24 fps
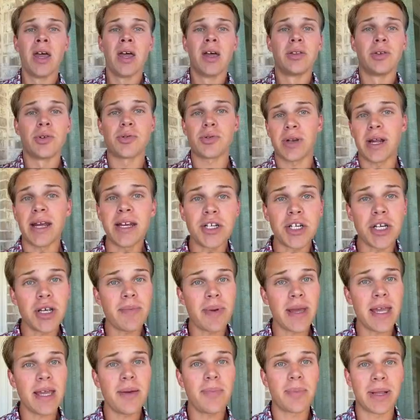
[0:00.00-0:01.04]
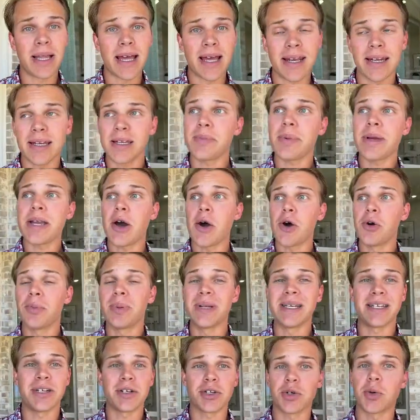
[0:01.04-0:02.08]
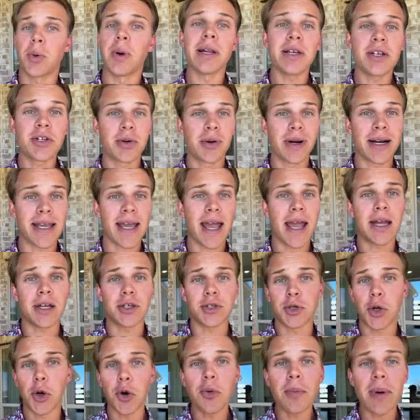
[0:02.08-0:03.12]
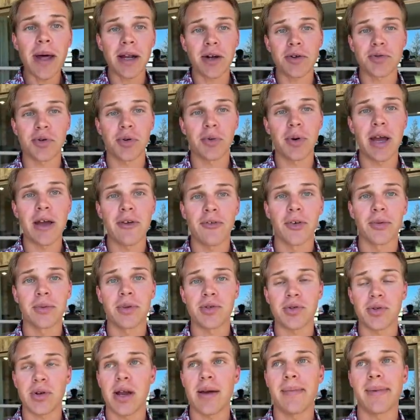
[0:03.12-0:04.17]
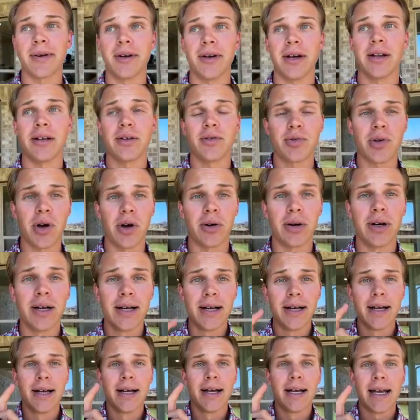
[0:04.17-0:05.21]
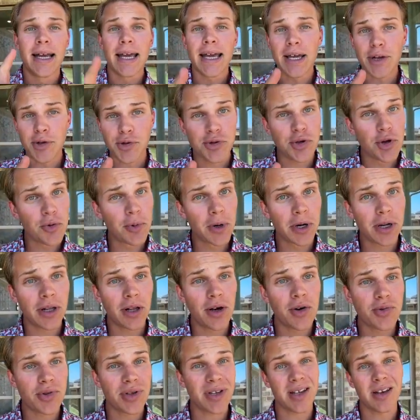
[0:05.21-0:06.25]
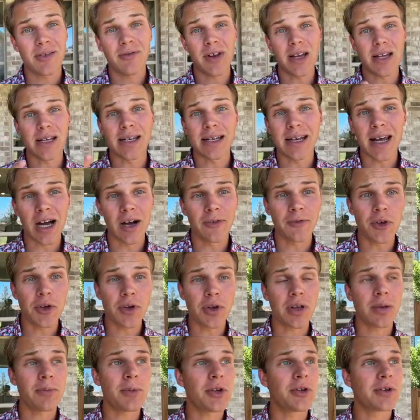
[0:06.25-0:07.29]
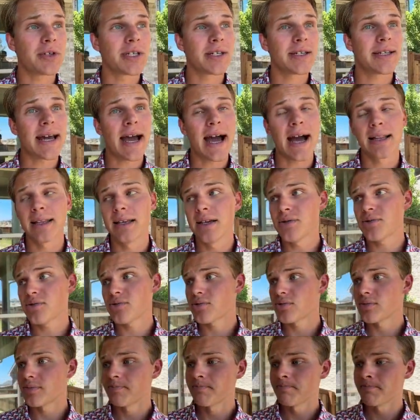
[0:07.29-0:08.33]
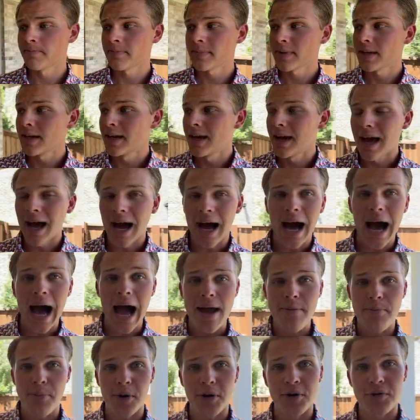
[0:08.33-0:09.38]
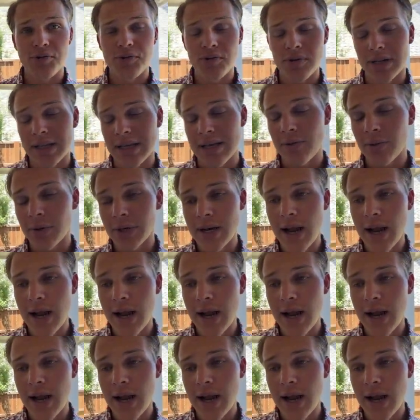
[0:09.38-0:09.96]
There's an H-E-B planning to be opened in 2028, 2 minutes away from this neighborhood. So it's super close and convenient. Now, if you commute to Dallas, I personally would